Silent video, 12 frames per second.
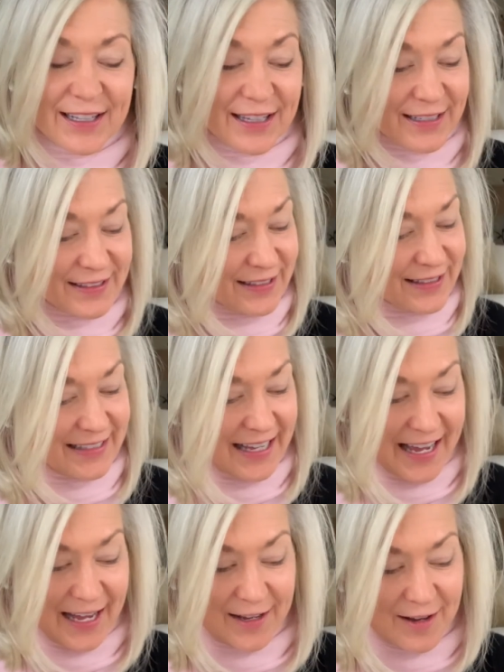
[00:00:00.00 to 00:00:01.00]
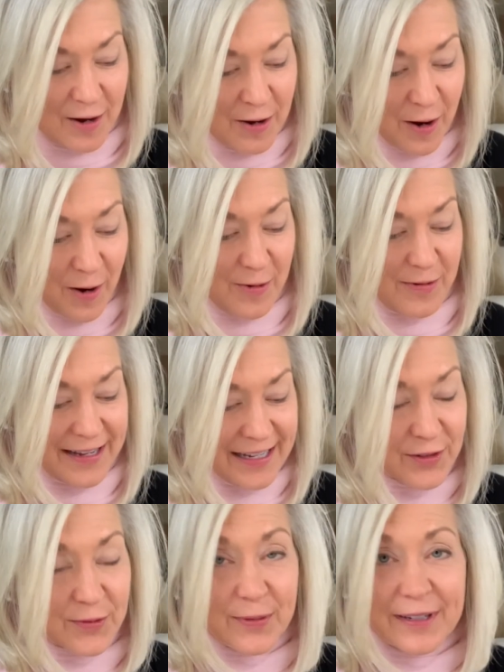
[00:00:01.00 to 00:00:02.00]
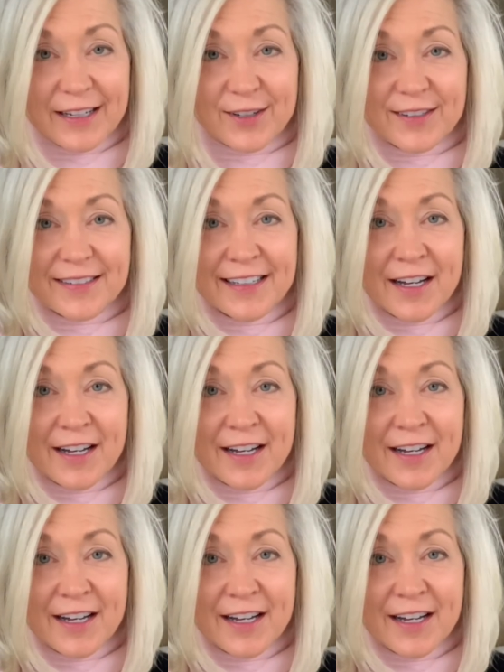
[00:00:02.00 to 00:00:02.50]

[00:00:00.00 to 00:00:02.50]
This is saying, oh, Israel,